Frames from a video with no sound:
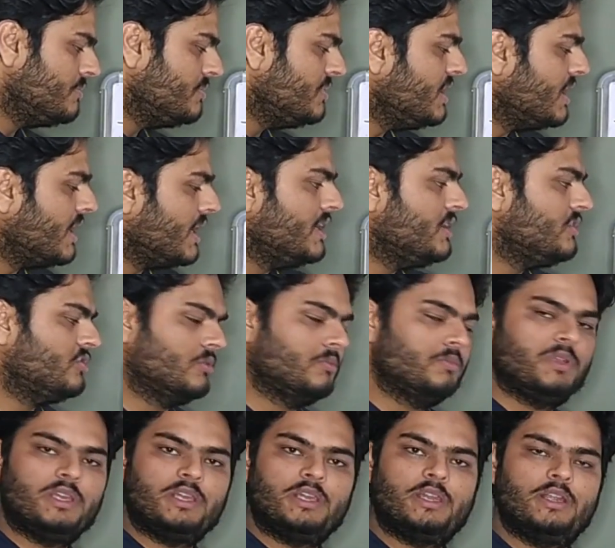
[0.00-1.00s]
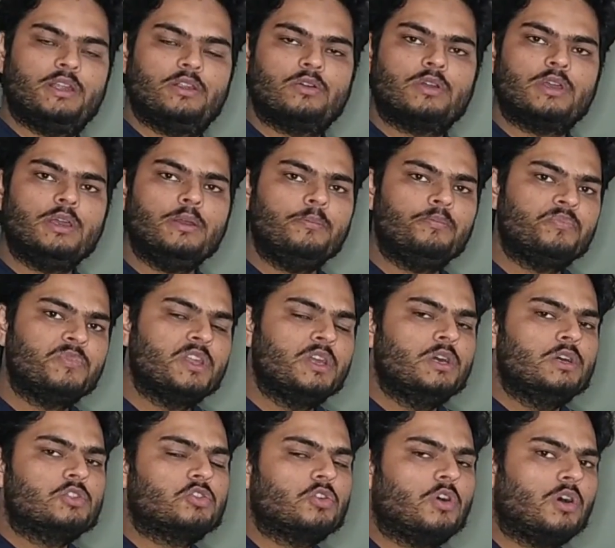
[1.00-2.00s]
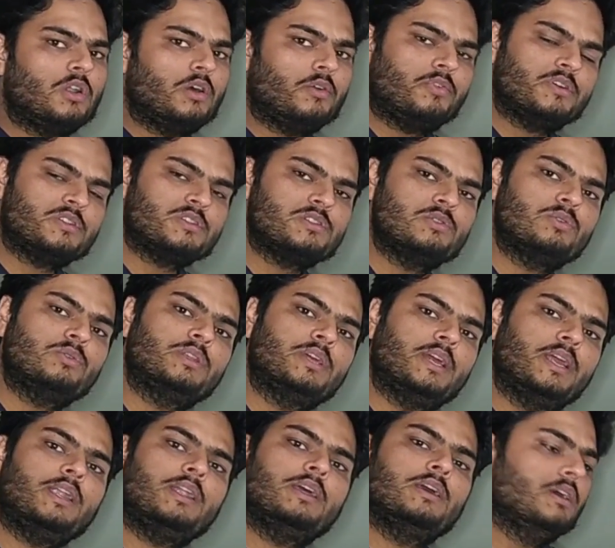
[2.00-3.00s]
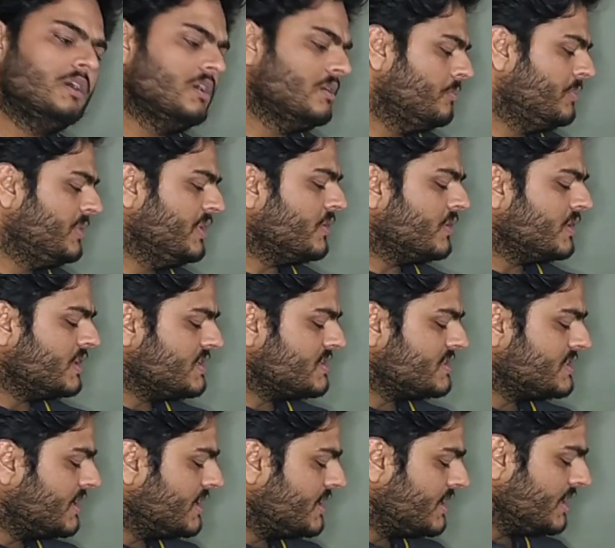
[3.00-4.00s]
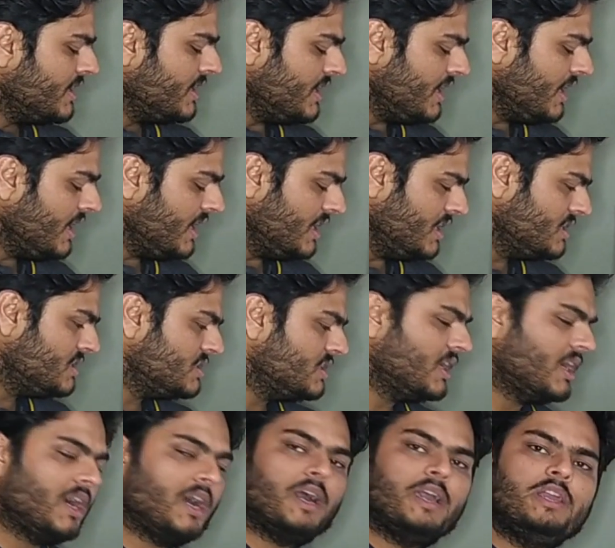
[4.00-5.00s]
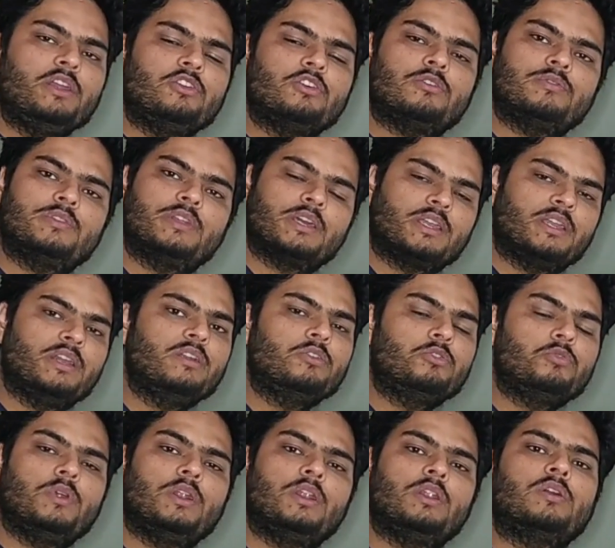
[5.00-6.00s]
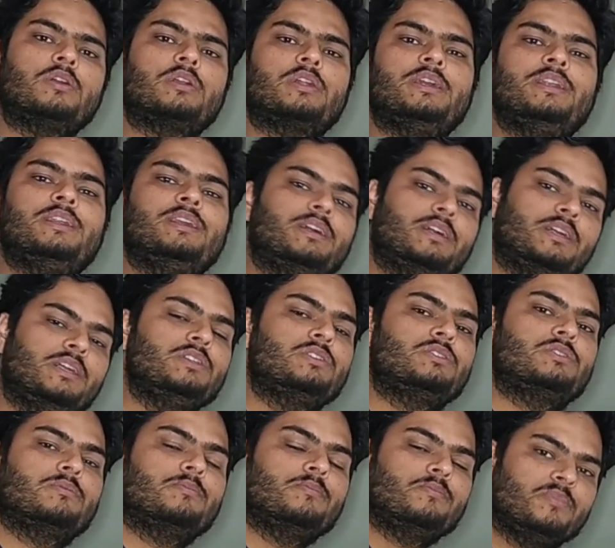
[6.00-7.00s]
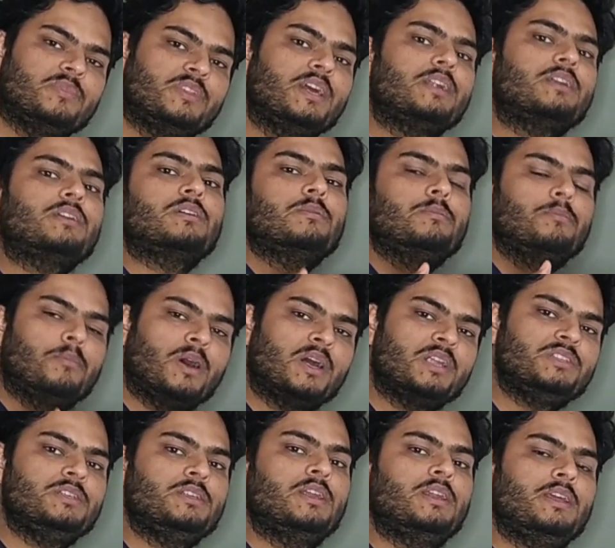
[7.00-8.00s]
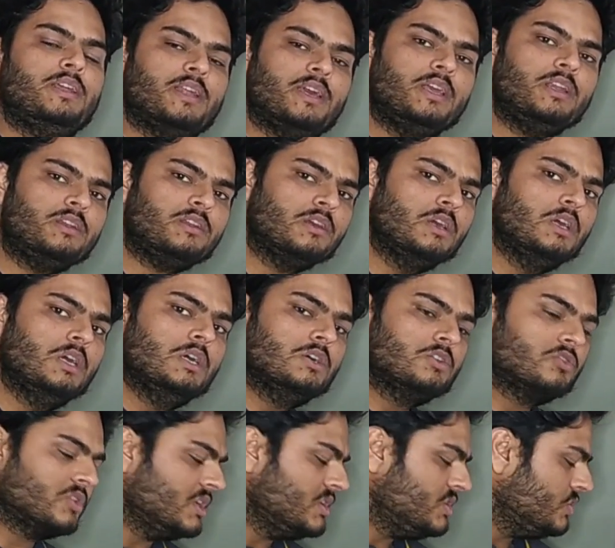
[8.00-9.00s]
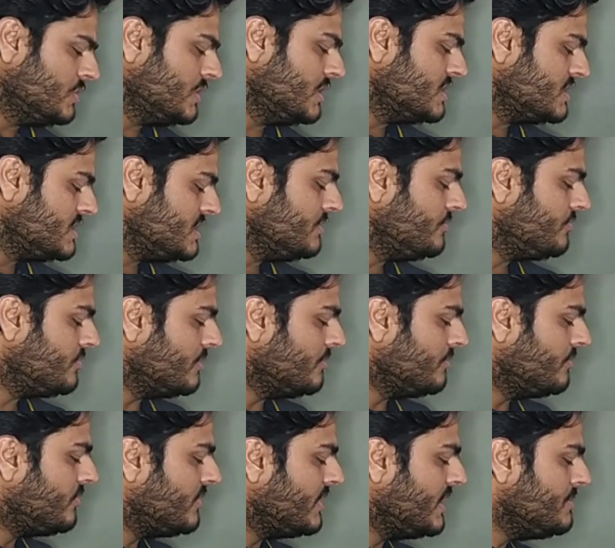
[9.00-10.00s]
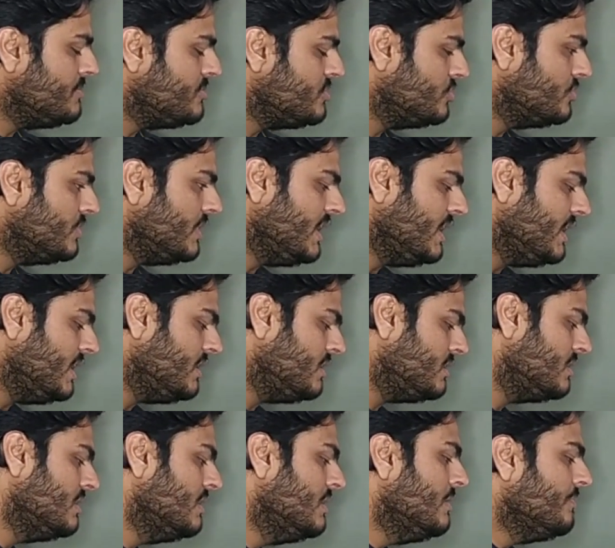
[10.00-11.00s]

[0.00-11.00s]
have the height of the kid okay so all of us know that beyond a certain age height of the kids will not increase that marginally right so as you can see from 5 to 8